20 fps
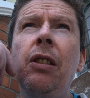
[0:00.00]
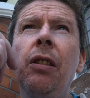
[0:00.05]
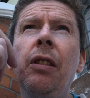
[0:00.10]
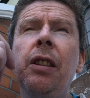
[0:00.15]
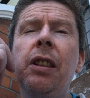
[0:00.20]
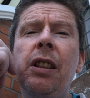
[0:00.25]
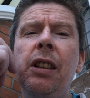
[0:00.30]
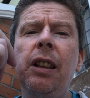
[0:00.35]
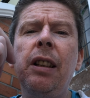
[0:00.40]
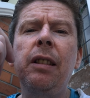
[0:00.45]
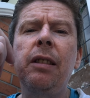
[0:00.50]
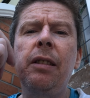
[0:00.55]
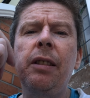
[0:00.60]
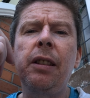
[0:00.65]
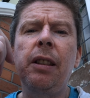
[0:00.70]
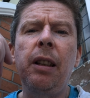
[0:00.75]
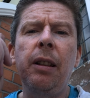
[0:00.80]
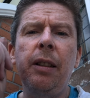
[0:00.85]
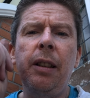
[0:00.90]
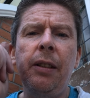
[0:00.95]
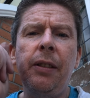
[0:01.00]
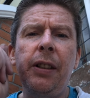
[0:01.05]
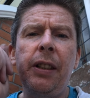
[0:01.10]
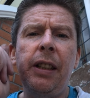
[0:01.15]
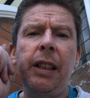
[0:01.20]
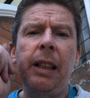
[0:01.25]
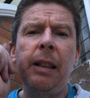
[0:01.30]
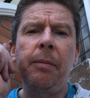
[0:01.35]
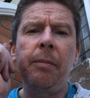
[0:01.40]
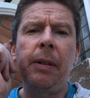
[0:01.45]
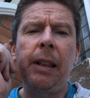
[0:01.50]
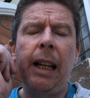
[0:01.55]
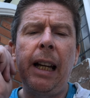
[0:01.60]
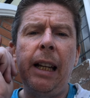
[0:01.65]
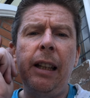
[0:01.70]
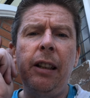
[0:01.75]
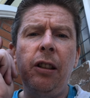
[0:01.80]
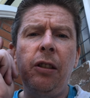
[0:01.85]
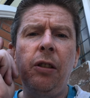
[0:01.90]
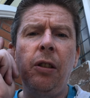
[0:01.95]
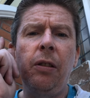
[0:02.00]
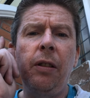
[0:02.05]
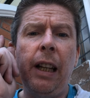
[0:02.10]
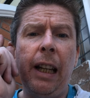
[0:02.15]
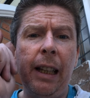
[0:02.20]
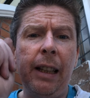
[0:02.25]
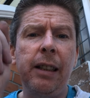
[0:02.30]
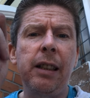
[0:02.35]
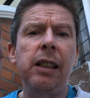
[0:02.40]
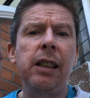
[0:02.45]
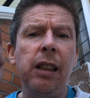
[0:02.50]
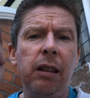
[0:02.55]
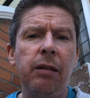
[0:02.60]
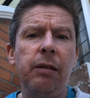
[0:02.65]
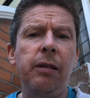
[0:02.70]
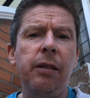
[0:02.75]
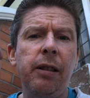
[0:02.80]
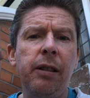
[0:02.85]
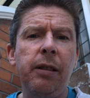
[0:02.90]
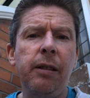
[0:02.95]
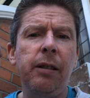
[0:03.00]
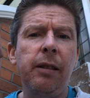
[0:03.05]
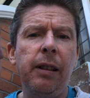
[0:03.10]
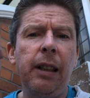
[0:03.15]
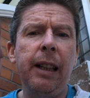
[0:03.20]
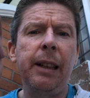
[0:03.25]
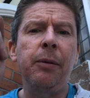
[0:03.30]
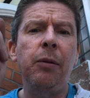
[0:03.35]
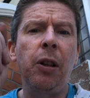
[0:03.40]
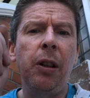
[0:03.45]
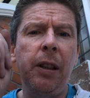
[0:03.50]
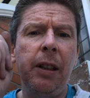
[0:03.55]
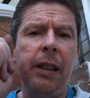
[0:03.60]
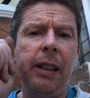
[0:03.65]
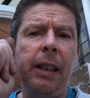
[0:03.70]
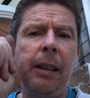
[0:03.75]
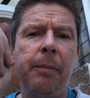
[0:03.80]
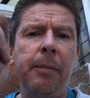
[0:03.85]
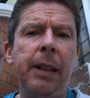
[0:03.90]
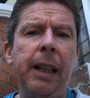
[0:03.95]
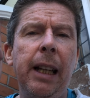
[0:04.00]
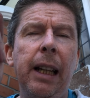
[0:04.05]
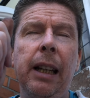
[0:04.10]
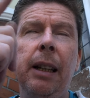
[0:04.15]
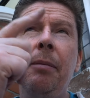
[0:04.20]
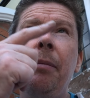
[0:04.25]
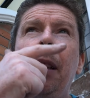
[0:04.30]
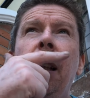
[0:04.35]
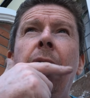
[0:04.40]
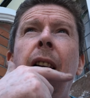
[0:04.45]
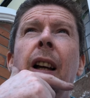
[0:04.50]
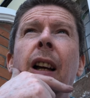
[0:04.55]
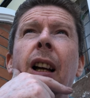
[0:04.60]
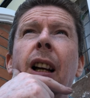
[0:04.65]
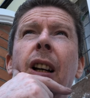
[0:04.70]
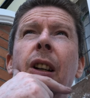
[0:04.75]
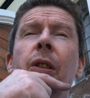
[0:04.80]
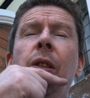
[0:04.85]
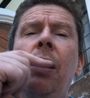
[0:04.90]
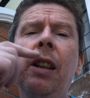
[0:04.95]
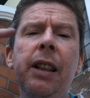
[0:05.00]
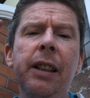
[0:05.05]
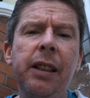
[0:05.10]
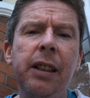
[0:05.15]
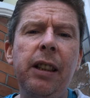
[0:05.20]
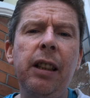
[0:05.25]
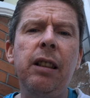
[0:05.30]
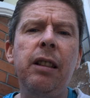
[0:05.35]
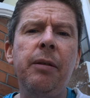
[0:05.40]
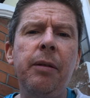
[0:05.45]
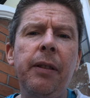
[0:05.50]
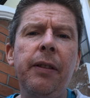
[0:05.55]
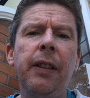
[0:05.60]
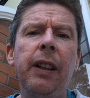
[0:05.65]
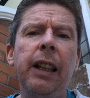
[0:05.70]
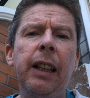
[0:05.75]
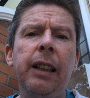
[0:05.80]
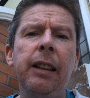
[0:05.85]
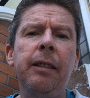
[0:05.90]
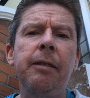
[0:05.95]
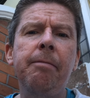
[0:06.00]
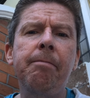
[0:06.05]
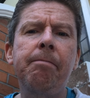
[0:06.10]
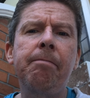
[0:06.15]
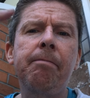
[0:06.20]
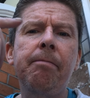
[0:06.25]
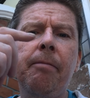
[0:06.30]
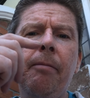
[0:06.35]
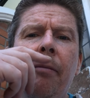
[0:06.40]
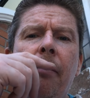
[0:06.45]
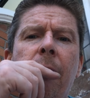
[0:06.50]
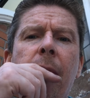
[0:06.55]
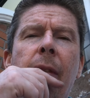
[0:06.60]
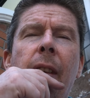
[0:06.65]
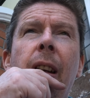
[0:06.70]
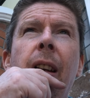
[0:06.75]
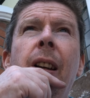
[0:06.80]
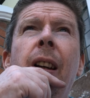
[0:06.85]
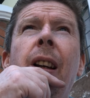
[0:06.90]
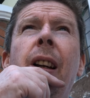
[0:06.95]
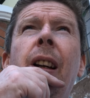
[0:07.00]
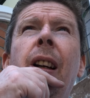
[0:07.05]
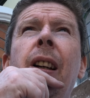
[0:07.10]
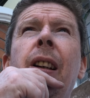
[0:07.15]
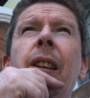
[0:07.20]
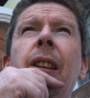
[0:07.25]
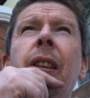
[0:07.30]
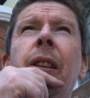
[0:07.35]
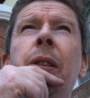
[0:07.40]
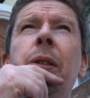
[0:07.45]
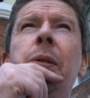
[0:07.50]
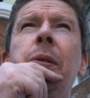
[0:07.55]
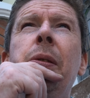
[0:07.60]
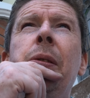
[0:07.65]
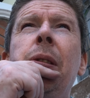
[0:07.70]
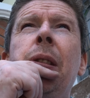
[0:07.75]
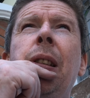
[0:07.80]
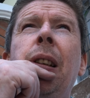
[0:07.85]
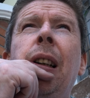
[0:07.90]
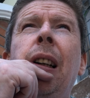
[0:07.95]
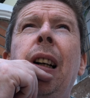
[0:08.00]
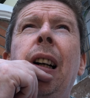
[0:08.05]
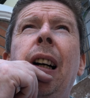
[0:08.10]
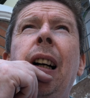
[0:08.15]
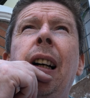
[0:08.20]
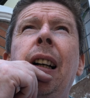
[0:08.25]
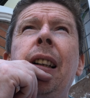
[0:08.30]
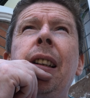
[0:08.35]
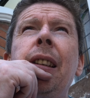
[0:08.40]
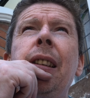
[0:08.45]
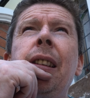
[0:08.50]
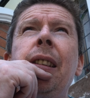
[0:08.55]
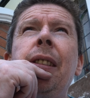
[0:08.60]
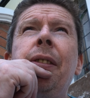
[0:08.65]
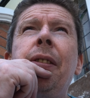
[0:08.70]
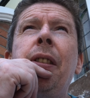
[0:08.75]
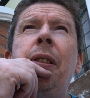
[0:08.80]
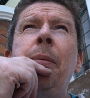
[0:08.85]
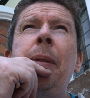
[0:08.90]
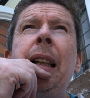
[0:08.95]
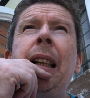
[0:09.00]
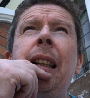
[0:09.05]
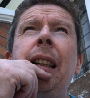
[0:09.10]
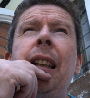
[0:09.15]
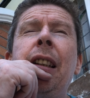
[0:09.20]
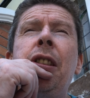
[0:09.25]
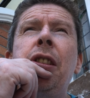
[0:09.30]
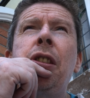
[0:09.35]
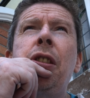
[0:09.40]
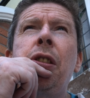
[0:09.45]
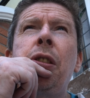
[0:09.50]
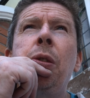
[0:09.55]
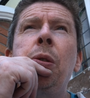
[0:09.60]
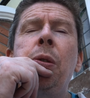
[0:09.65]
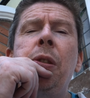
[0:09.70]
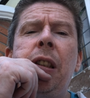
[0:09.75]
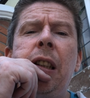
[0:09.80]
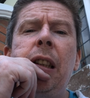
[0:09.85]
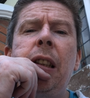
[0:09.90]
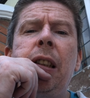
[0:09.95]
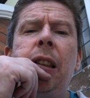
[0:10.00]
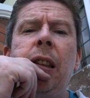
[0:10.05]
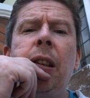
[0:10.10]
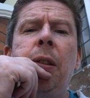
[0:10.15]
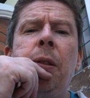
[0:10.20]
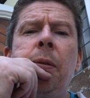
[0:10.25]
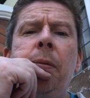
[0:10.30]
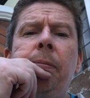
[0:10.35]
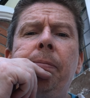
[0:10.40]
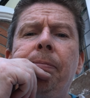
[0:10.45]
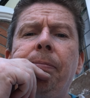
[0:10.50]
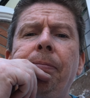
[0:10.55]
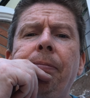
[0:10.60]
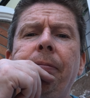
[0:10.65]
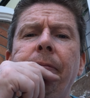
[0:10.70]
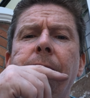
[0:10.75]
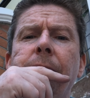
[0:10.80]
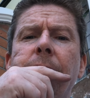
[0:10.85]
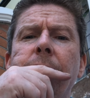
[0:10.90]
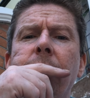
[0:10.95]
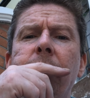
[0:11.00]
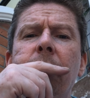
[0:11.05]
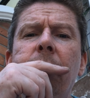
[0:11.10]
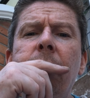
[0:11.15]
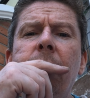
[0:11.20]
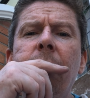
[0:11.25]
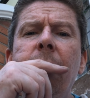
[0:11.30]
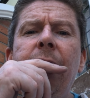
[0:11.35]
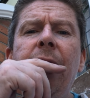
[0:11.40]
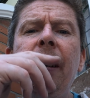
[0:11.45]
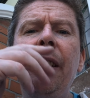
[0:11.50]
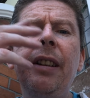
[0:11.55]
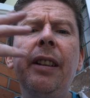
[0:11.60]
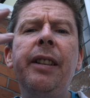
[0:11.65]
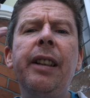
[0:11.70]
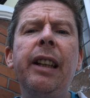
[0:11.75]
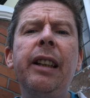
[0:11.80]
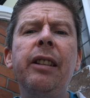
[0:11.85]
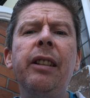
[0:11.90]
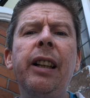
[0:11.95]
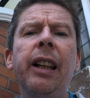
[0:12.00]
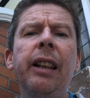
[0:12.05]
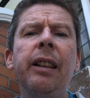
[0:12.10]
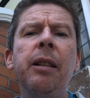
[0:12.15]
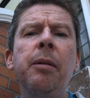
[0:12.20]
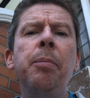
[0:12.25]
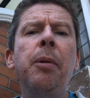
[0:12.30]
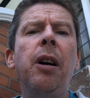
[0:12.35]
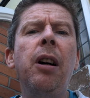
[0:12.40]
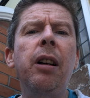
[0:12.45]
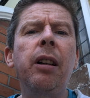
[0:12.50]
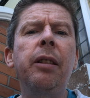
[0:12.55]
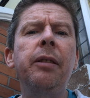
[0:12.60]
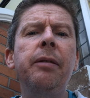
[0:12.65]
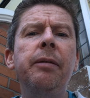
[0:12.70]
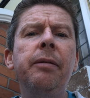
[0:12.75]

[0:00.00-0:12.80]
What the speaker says: sills. There's the same guy that done his sills at around the same time, and all his sills were flaking. And for me, it just shows you, you think you're getting a bargain